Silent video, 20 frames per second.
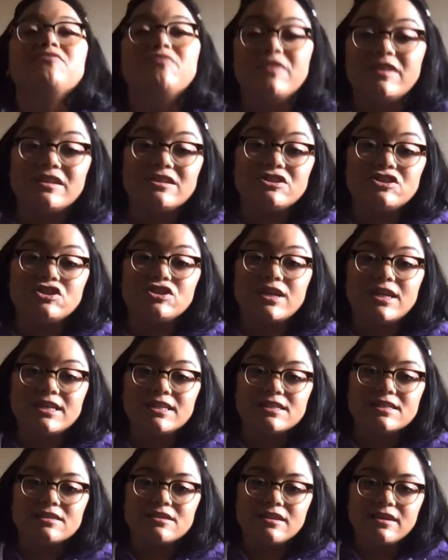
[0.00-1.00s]
villain
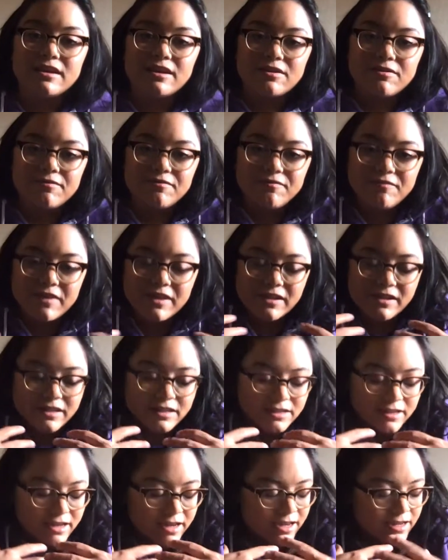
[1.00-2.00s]
chest.
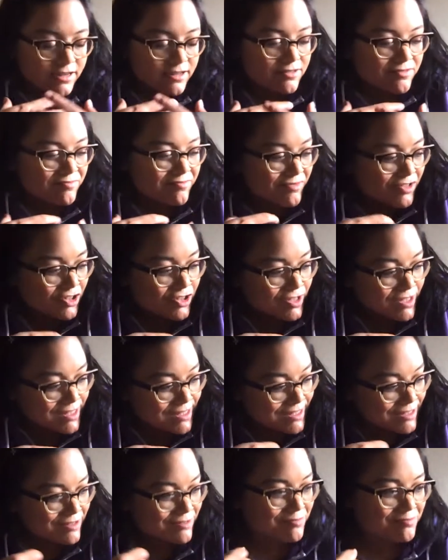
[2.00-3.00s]
Villain kind of
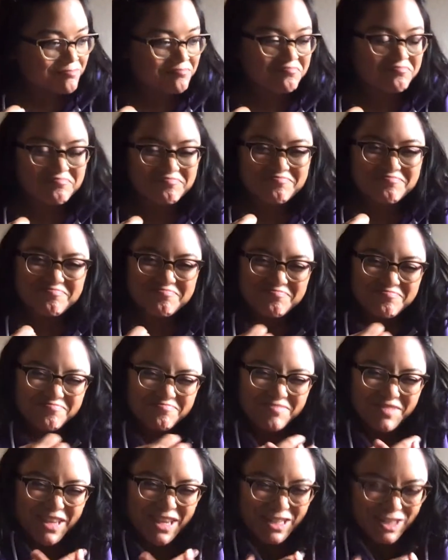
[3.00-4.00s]
just
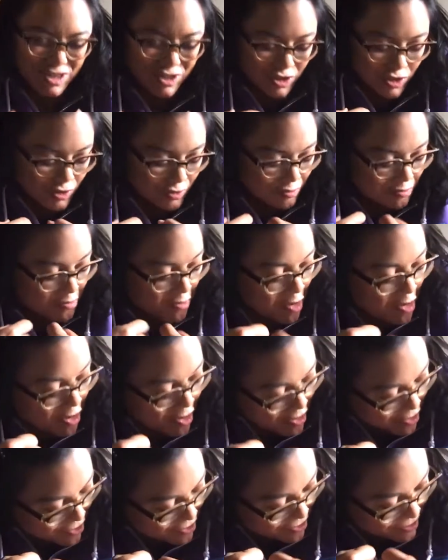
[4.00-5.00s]
gets
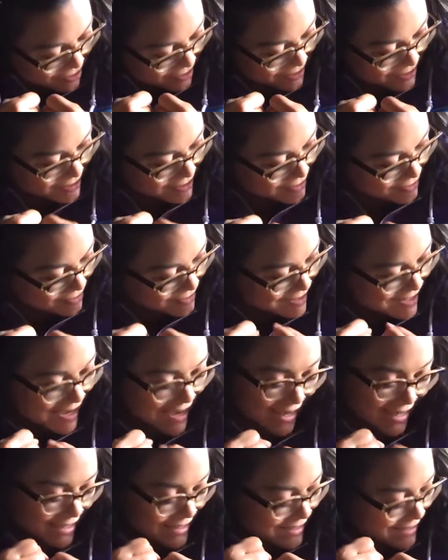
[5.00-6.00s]
small and
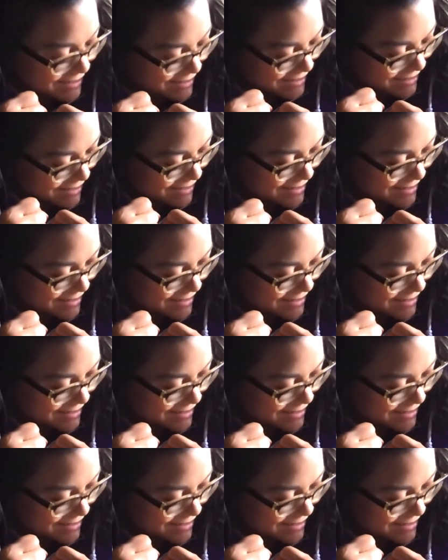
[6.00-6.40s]
tiny